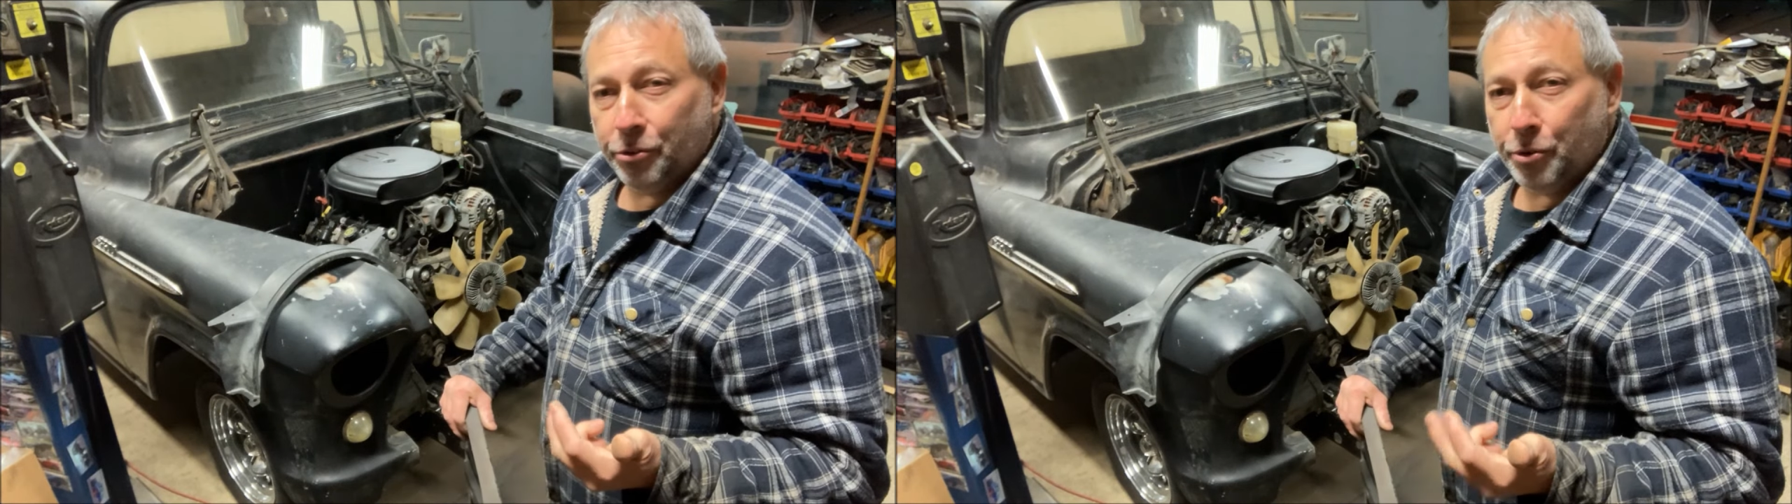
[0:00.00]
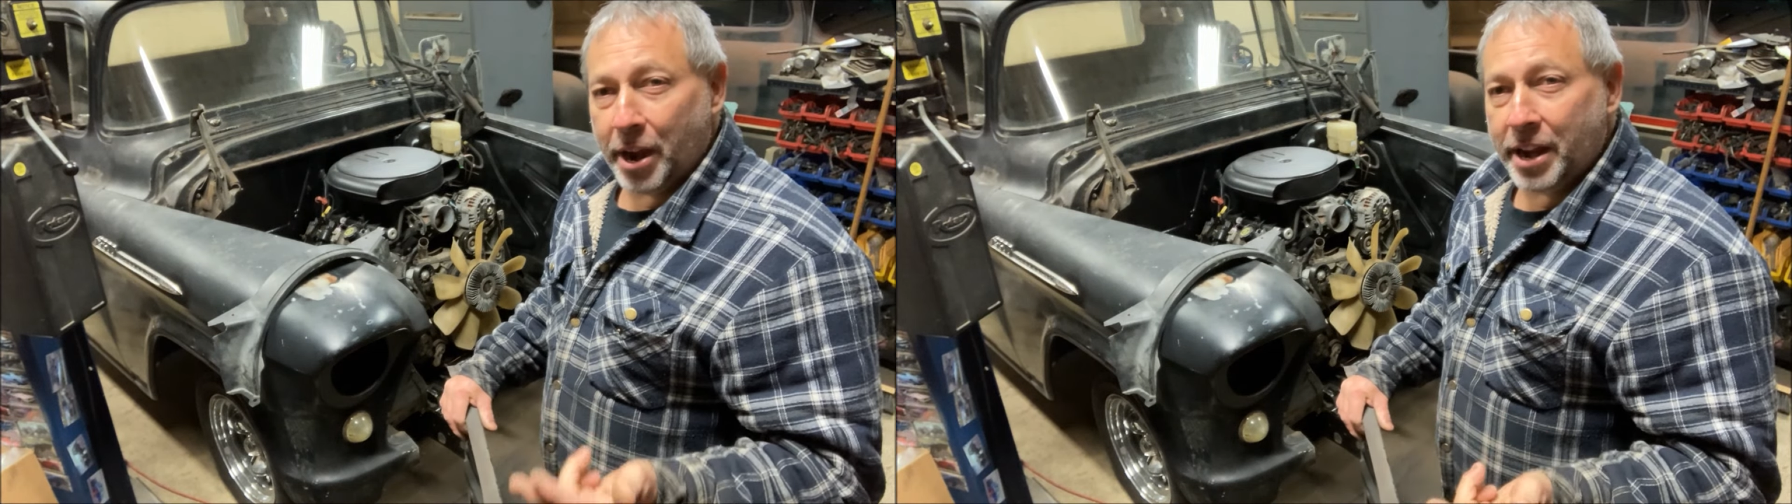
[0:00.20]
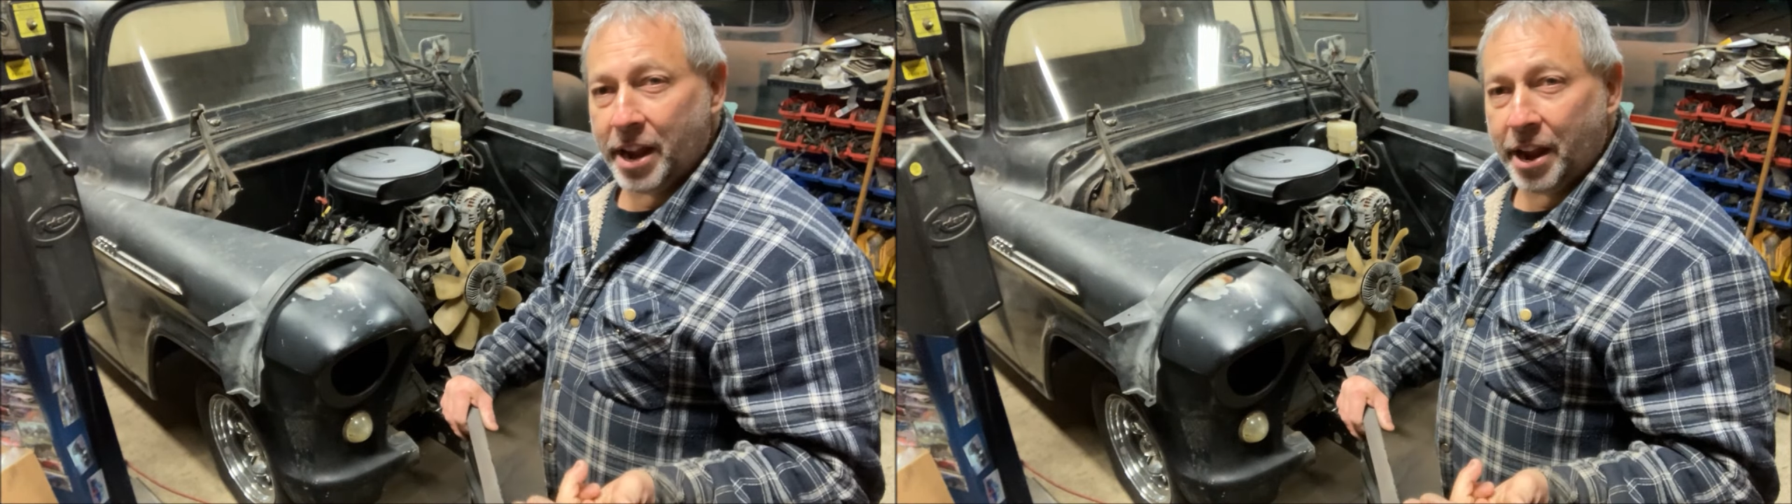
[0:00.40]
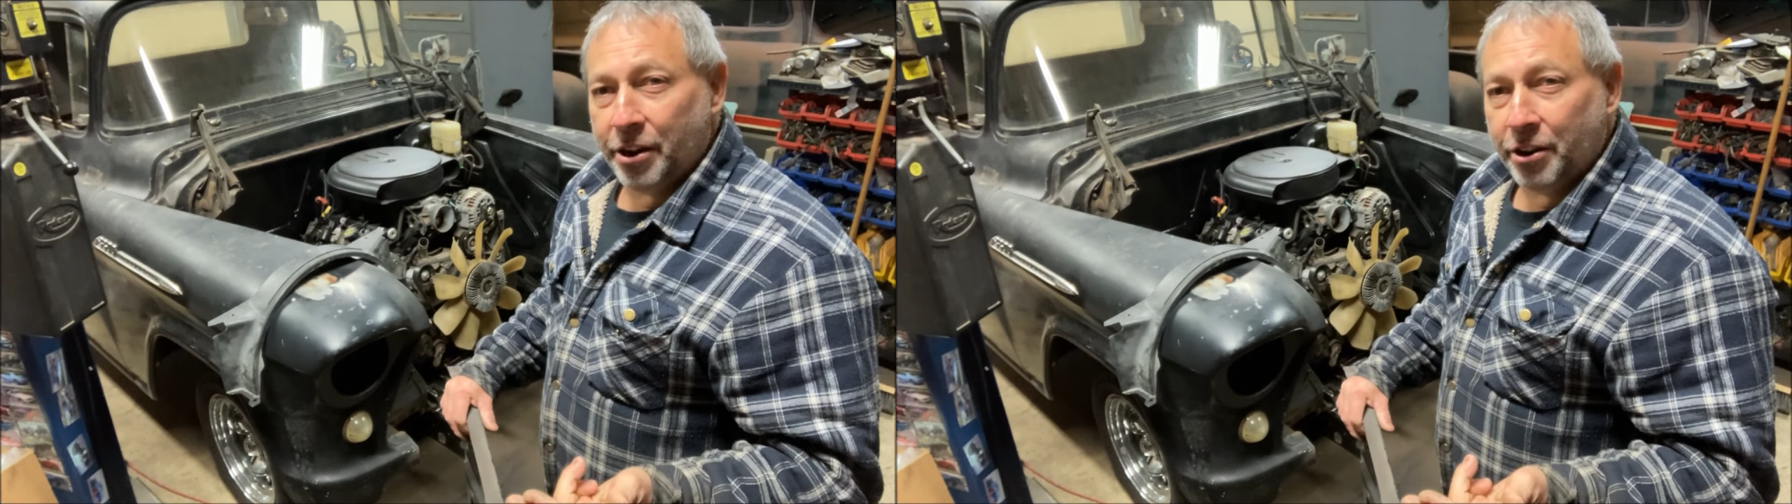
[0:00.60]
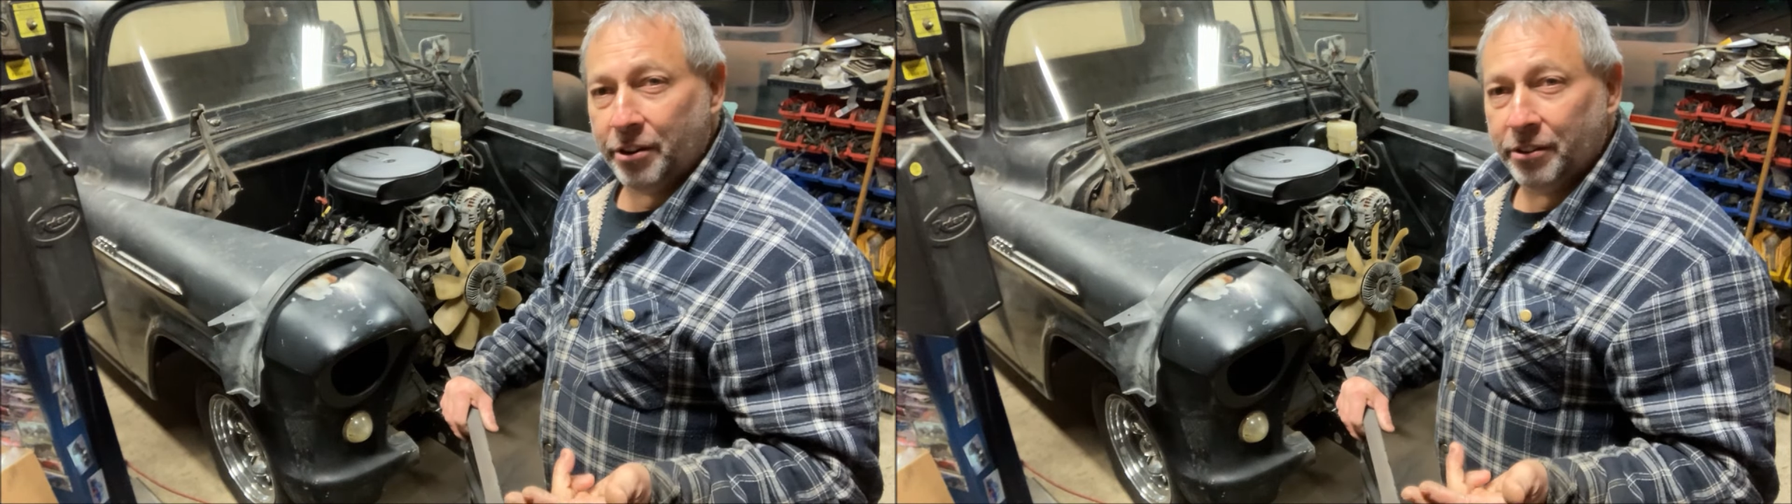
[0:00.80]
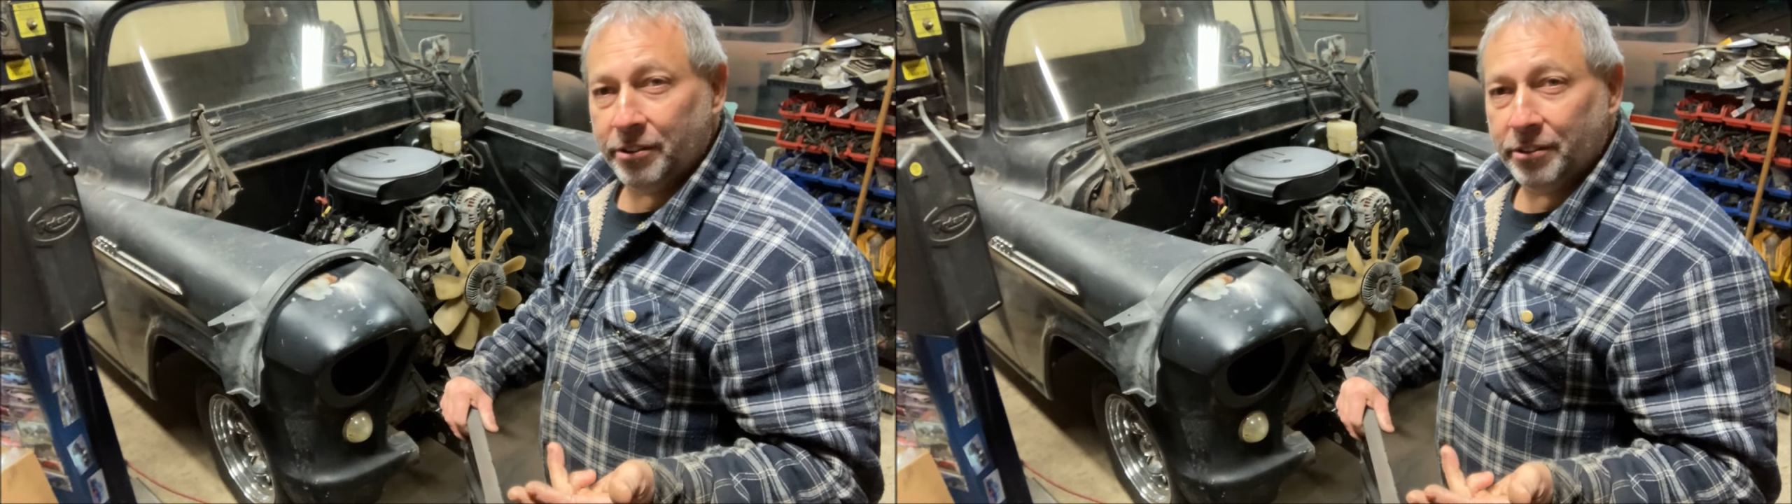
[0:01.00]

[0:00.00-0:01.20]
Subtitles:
radiator,